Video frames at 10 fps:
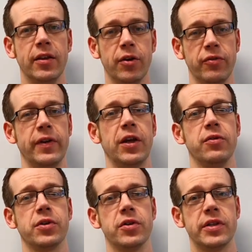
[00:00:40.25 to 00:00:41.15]
those
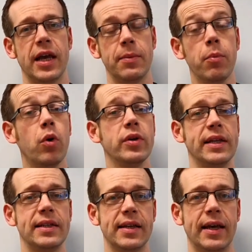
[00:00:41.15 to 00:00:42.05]
videos contain more
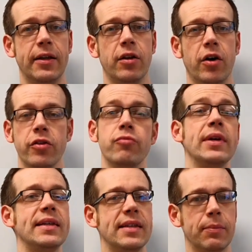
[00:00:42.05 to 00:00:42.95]
detail on the
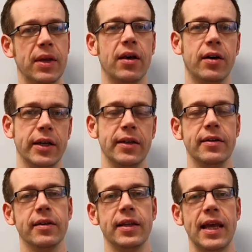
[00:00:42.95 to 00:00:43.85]
reasoning
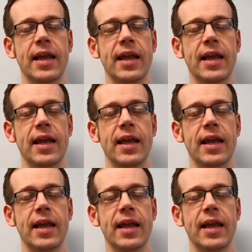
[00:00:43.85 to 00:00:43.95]
behind the